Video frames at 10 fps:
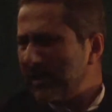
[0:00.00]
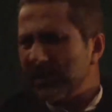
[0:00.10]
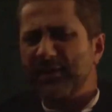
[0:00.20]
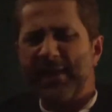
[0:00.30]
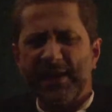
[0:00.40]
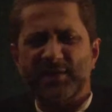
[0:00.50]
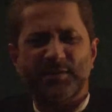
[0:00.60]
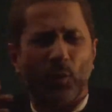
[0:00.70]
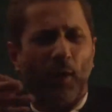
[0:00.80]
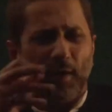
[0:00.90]
Least
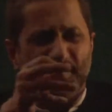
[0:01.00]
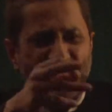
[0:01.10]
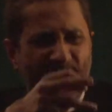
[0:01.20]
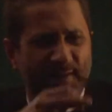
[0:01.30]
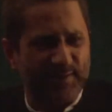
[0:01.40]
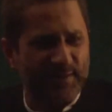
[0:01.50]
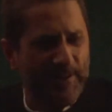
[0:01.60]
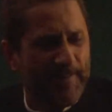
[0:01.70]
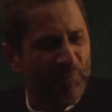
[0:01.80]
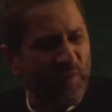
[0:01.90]
the world says,
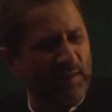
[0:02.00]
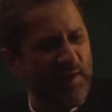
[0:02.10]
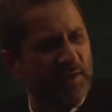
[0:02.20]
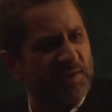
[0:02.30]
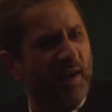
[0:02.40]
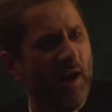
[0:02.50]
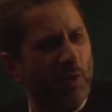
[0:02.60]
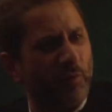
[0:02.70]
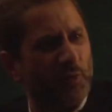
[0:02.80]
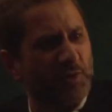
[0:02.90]
that the Ansar
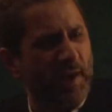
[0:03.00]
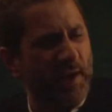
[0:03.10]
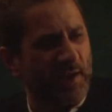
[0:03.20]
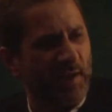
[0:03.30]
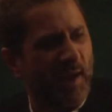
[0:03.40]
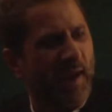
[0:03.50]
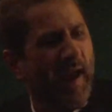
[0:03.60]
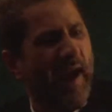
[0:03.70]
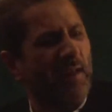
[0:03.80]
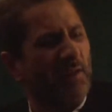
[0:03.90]
of Hussein
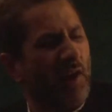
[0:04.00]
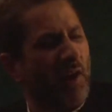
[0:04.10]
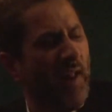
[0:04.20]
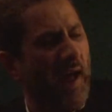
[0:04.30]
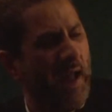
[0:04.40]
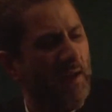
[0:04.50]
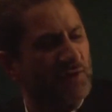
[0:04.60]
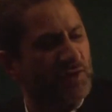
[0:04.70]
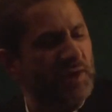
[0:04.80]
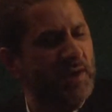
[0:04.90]
held their
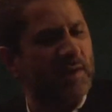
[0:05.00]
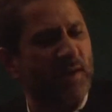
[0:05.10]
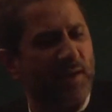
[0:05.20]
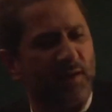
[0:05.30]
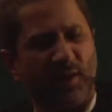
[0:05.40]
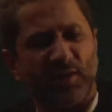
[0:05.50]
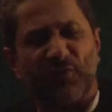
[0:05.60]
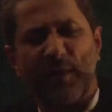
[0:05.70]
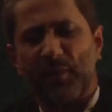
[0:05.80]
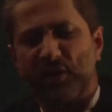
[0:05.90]
lives dearer than the
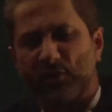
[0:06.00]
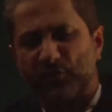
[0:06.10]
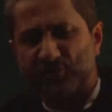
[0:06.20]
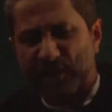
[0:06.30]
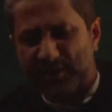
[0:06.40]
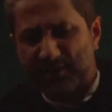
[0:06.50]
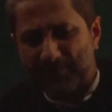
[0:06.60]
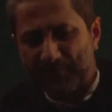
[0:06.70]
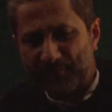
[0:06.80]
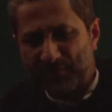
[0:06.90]
family of Hussein.
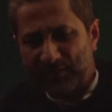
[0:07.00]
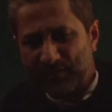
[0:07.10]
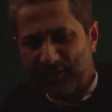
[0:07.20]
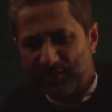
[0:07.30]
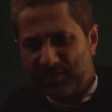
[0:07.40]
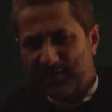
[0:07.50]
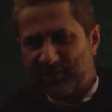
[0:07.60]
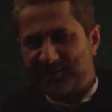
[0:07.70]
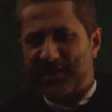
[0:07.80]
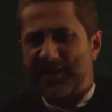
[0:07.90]

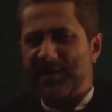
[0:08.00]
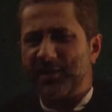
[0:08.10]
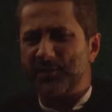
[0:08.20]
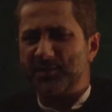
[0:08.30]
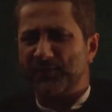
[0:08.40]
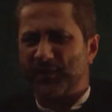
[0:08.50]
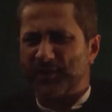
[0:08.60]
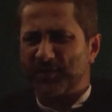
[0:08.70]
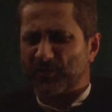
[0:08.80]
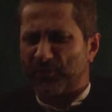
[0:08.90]
Zainab is
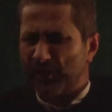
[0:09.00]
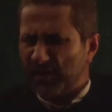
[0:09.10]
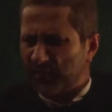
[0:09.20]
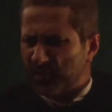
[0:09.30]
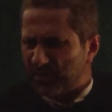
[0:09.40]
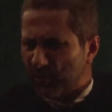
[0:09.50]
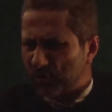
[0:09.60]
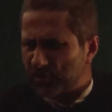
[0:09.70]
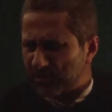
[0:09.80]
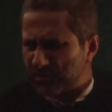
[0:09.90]
further filled with
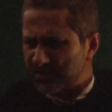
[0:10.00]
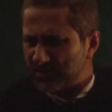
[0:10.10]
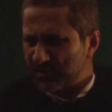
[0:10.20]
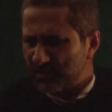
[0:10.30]
emotions,